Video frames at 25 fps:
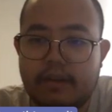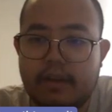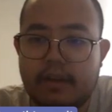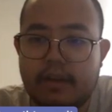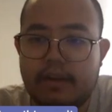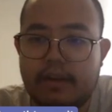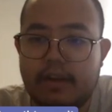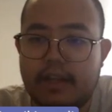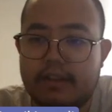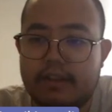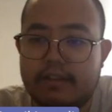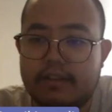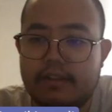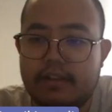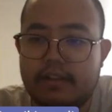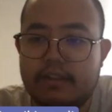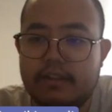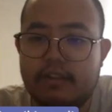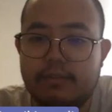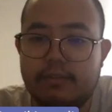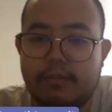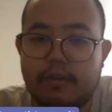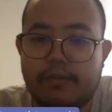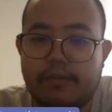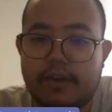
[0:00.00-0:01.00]
And lastly,
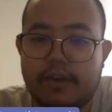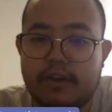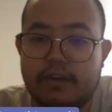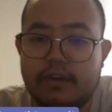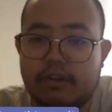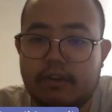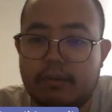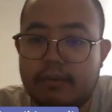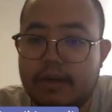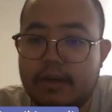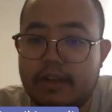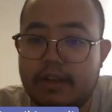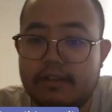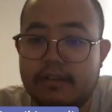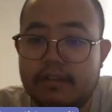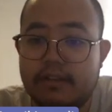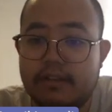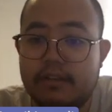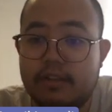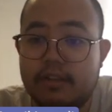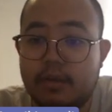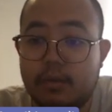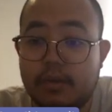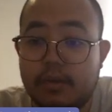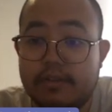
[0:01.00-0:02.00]
to provide recommendation to